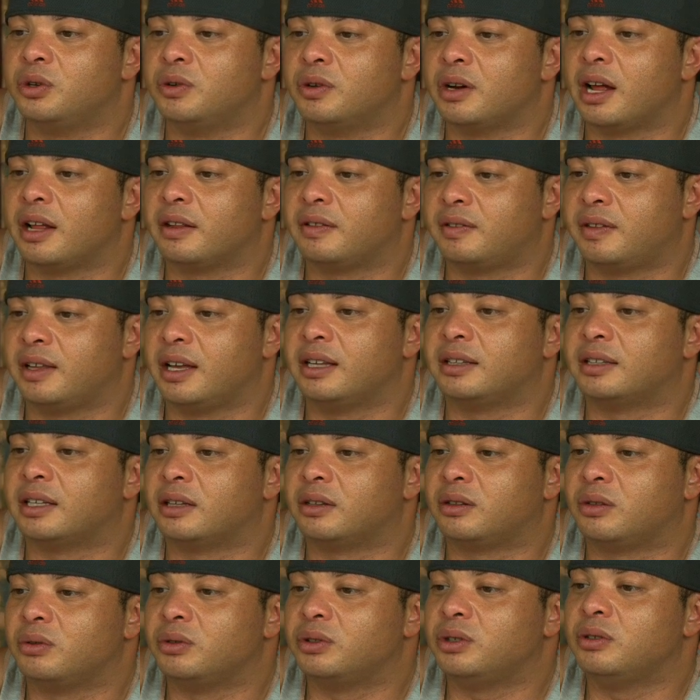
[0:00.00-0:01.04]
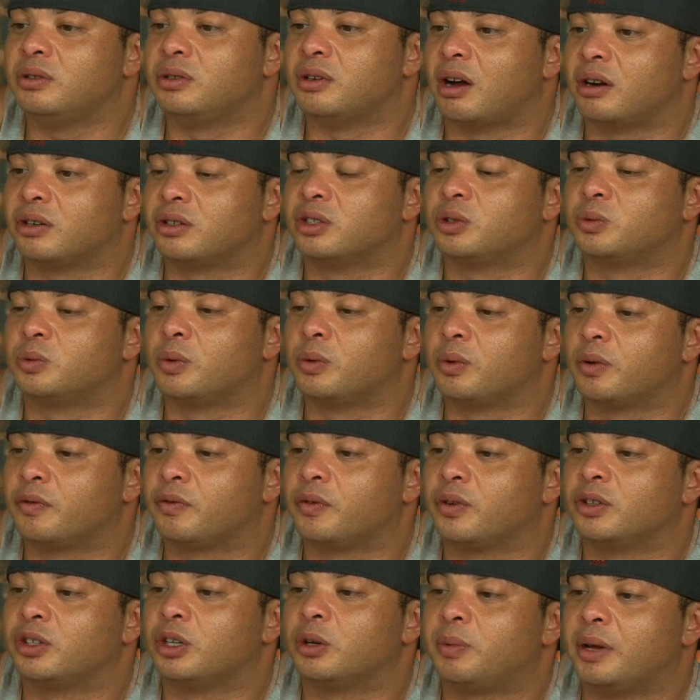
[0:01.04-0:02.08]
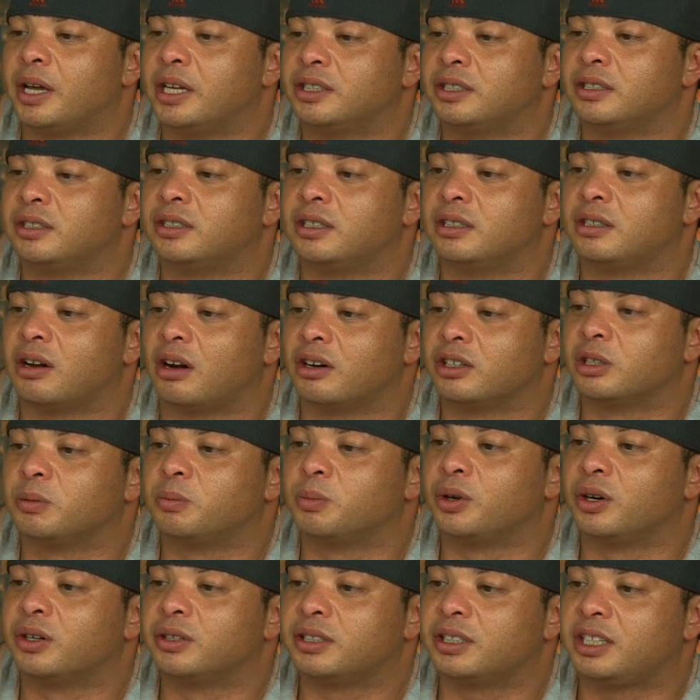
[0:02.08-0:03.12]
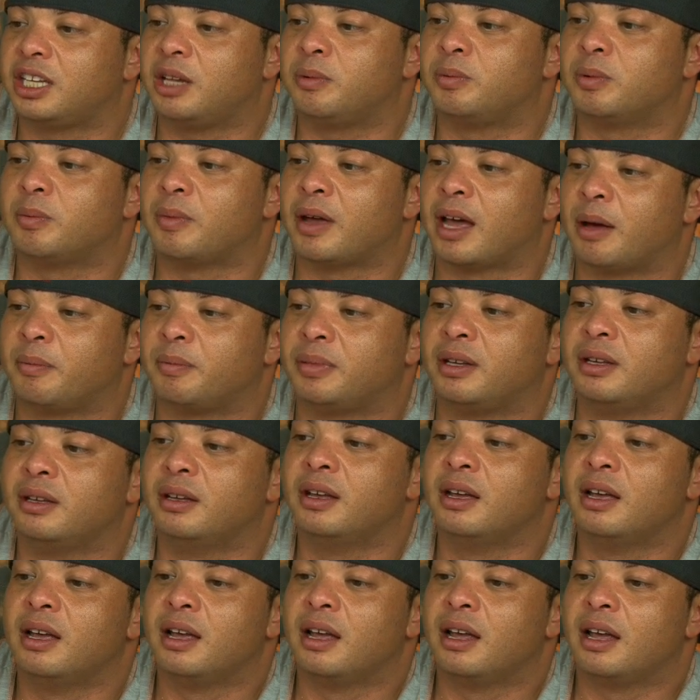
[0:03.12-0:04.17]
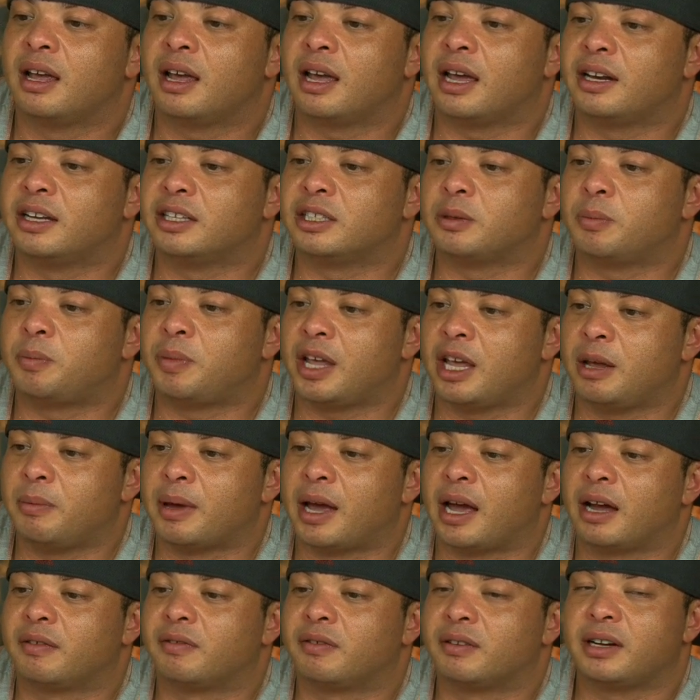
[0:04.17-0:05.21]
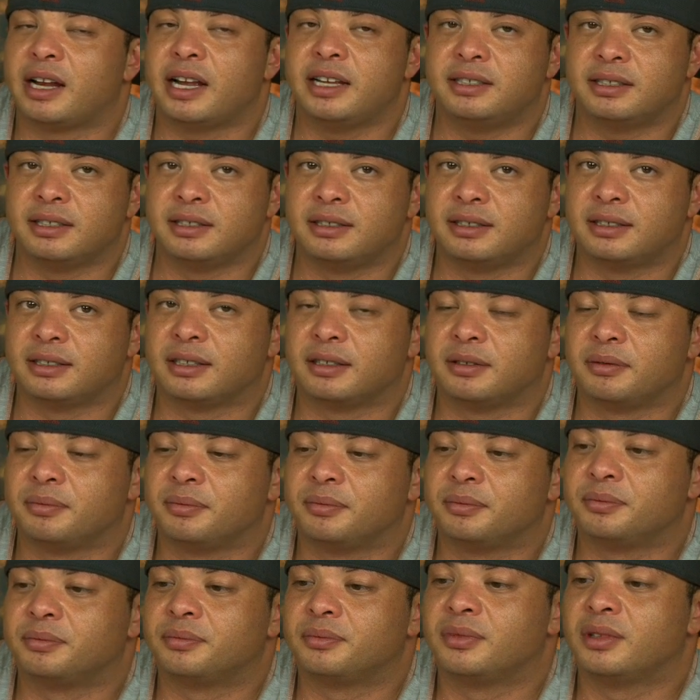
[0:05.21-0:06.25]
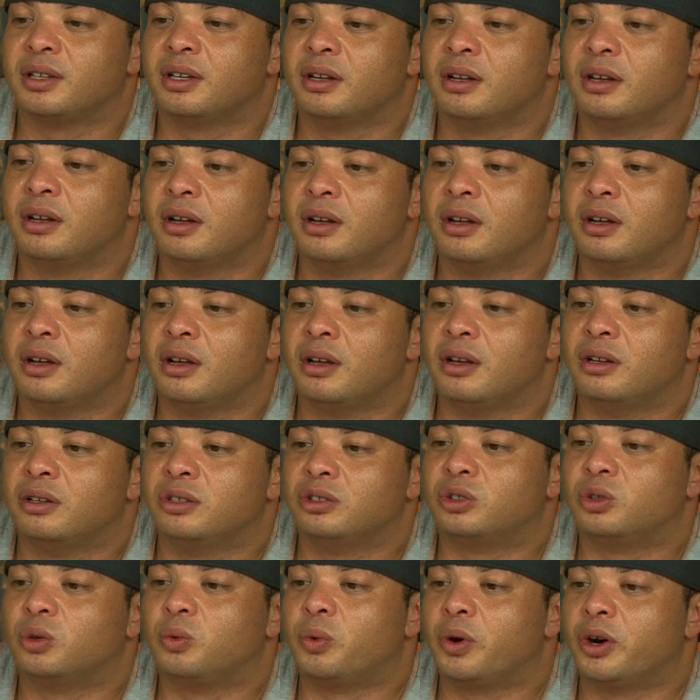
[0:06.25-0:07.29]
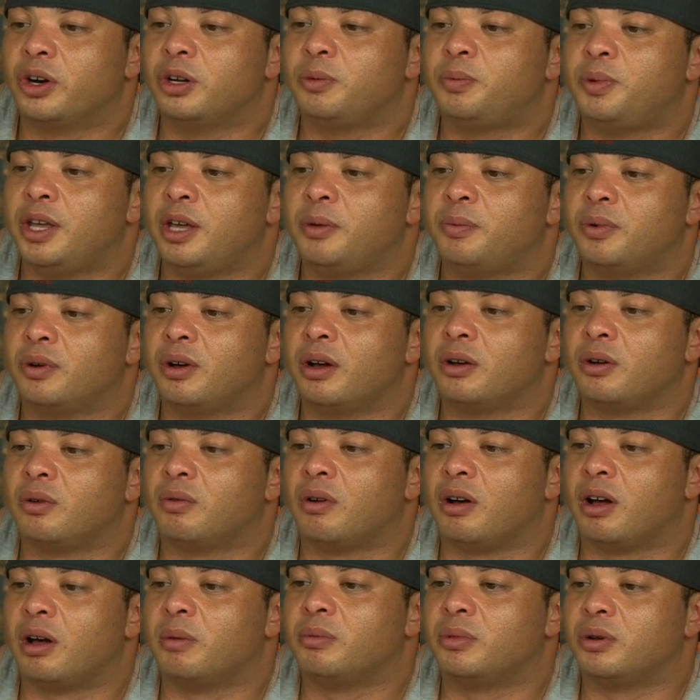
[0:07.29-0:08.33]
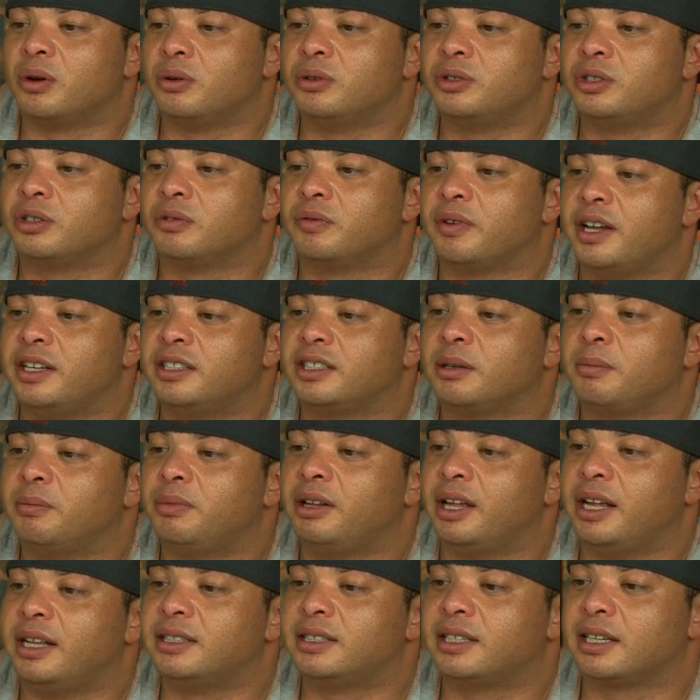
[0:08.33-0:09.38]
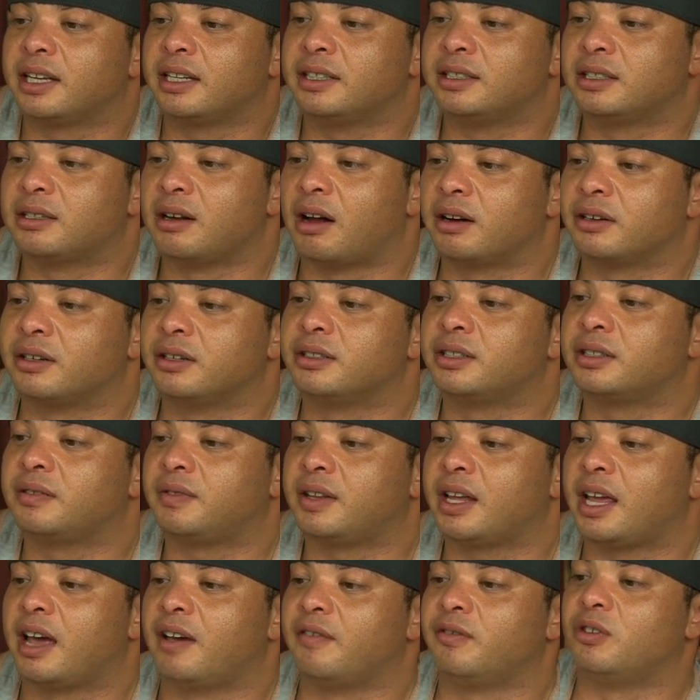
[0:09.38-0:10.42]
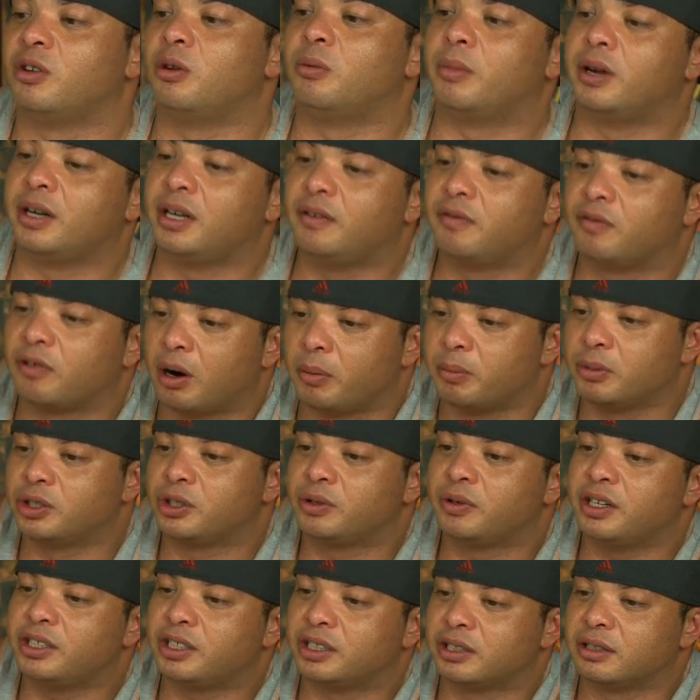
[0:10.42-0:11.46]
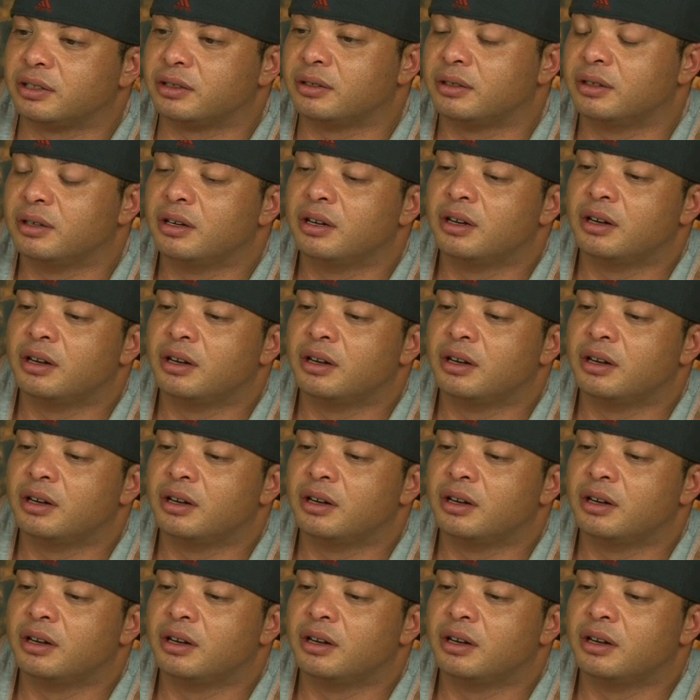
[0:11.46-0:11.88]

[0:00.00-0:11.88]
not think that those new doctors will refer their patients to Dr. Berg to keep him happy and as a payback for licensing? So where do people on Guam go to raise complaints against doctors if they have no money for arbitration?